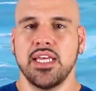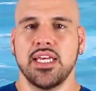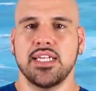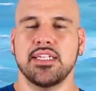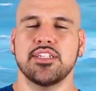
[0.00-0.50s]

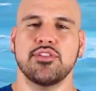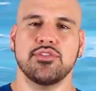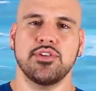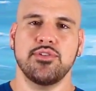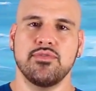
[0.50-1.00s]
It doesn't look
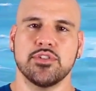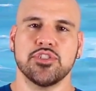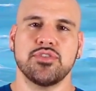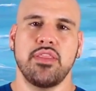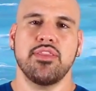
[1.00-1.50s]
to over
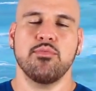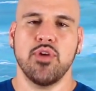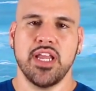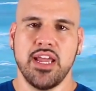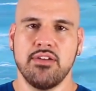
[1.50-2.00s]
strengthen
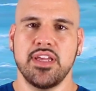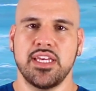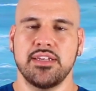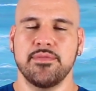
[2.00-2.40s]
one area.